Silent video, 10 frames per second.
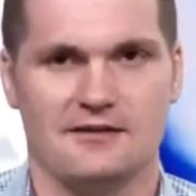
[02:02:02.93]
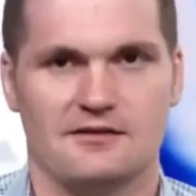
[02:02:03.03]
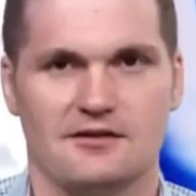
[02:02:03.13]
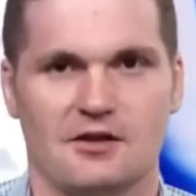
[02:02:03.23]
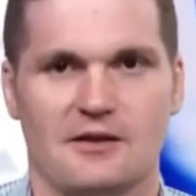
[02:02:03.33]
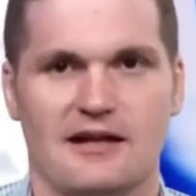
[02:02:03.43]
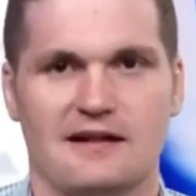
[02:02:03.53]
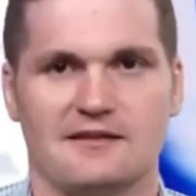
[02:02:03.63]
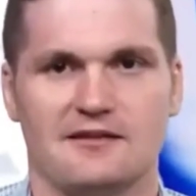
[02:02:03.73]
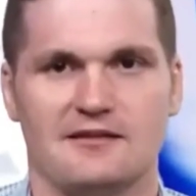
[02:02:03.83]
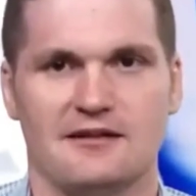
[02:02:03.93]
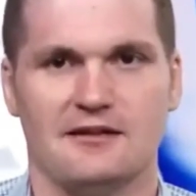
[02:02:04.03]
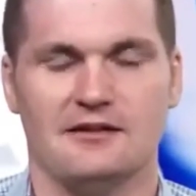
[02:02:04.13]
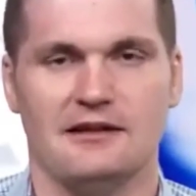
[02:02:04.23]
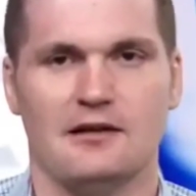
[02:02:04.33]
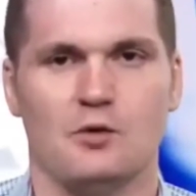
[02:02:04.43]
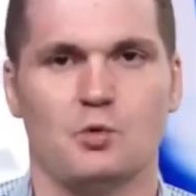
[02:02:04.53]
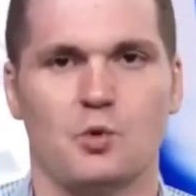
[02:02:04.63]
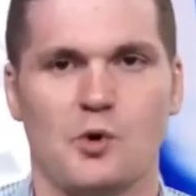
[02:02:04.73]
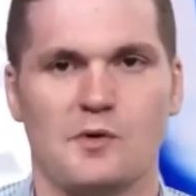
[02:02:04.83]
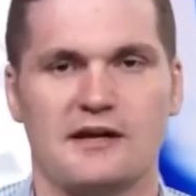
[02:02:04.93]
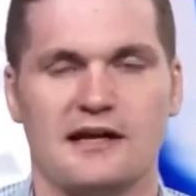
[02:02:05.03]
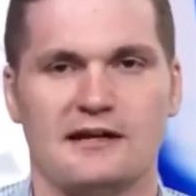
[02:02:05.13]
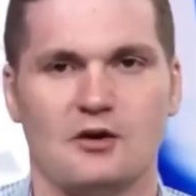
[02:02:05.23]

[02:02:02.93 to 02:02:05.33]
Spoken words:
staring at the ceiling, worrying